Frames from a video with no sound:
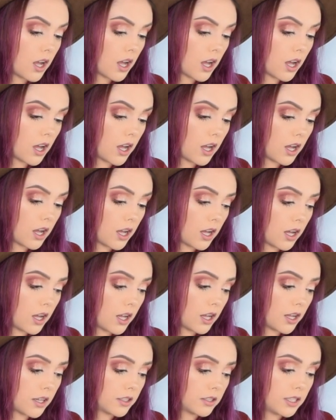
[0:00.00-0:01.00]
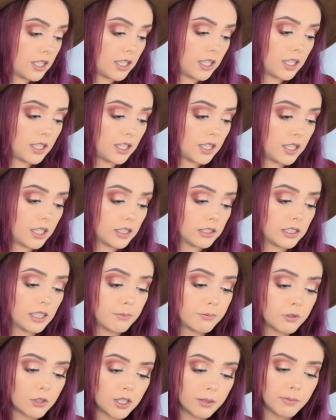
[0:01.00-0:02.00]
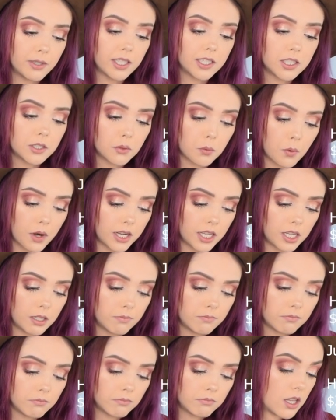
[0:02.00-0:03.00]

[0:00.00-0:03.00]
Uh, the lip treatment is 20